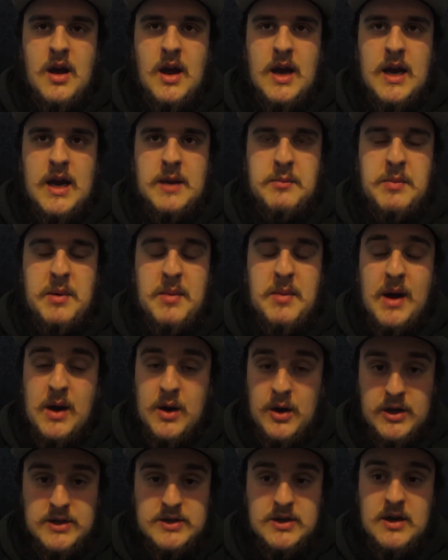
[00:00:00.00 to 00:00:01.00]
I'm going to be
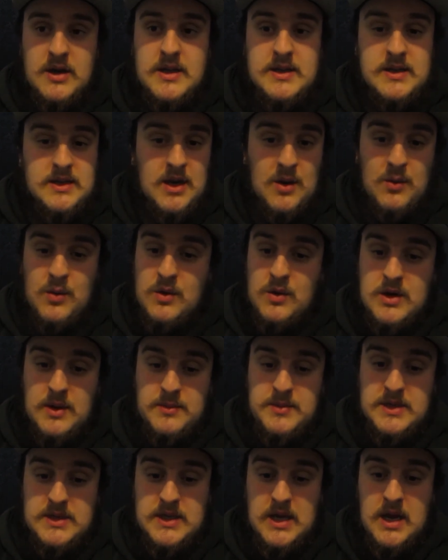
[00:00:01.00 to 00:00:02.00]
back on the dieting. I woke
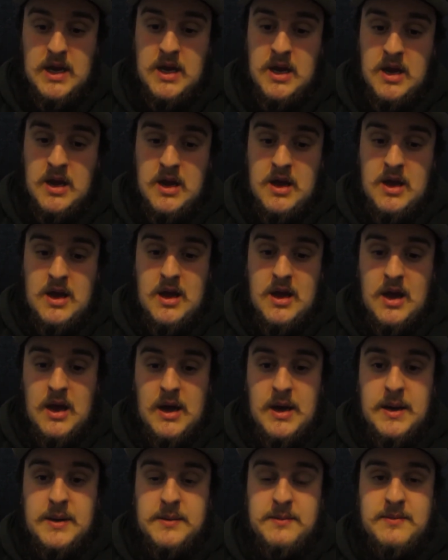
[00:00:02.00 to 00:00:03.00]
up today
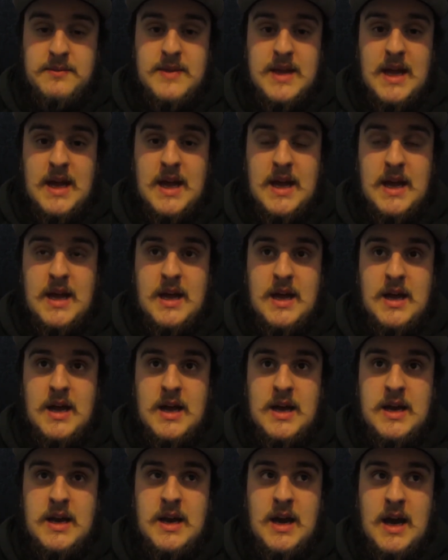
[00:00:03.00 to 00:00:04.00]
and
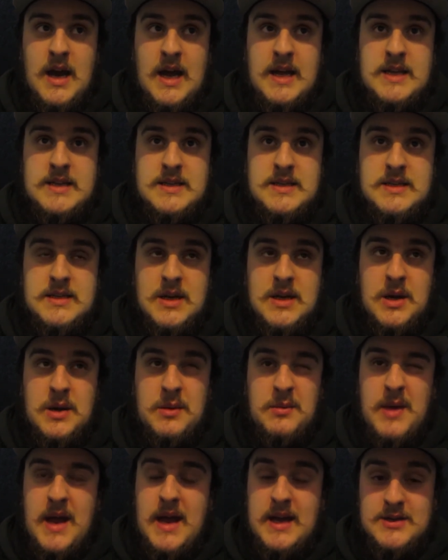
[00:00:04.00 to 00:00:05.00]
I had
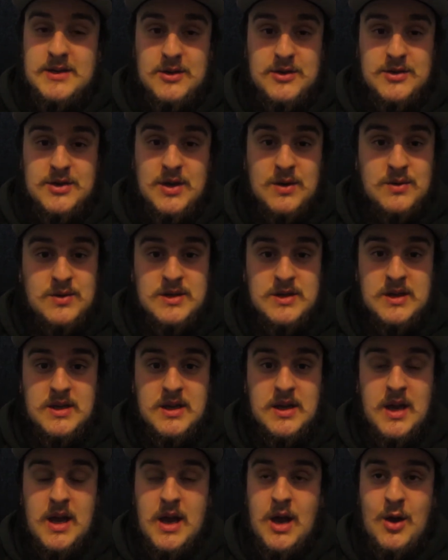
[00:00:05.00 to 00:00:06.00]
some eggs on toast.
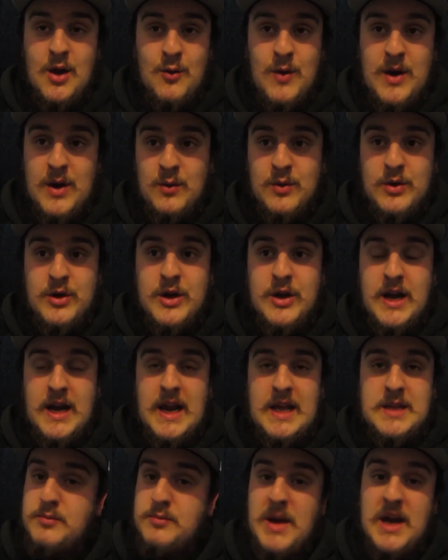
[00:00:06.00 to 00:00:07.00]
Went to work and
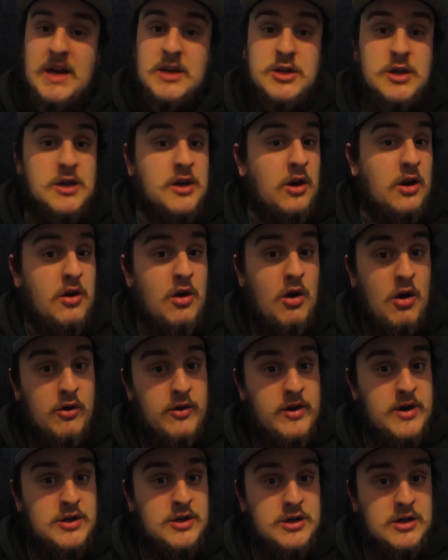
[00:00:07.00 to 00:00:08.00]
I had a pack of chicken and an
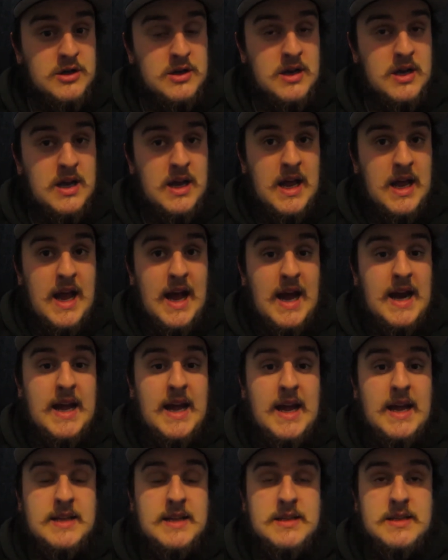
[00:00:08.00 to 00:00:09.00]
orange, and
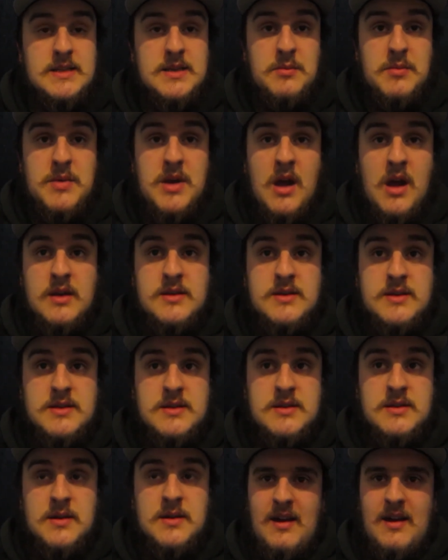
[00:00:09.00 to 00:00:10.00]
I had some
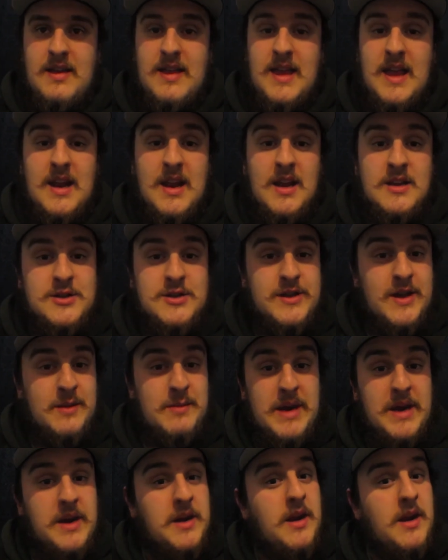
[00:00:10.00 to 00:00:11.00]
nuts. And then
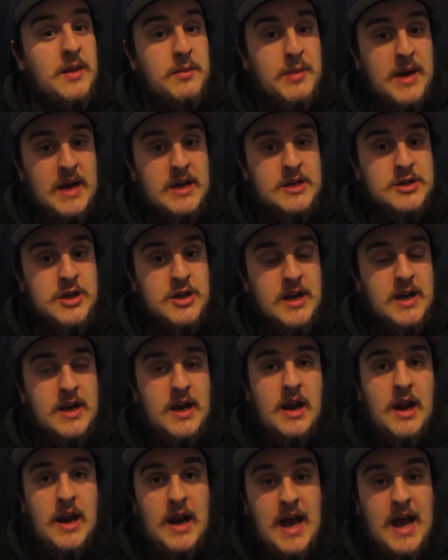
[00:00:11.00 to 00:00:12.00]
lunchtime I had another pack of
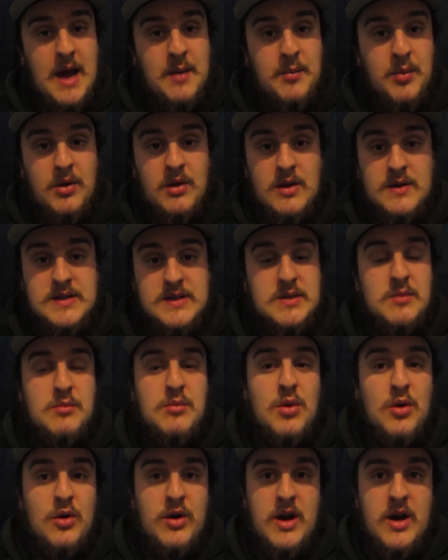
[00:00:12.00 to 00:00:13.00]
chicken and an apple and some
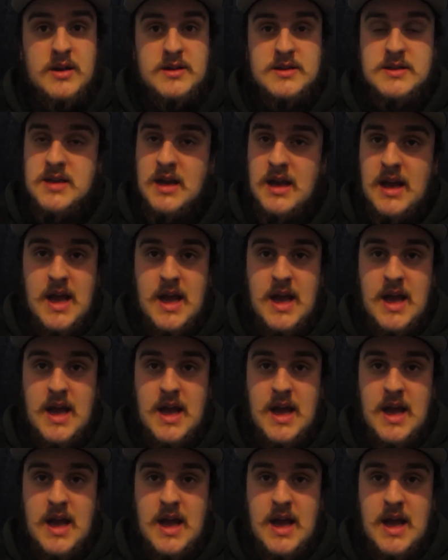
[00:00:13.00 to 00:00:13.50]
more nuts.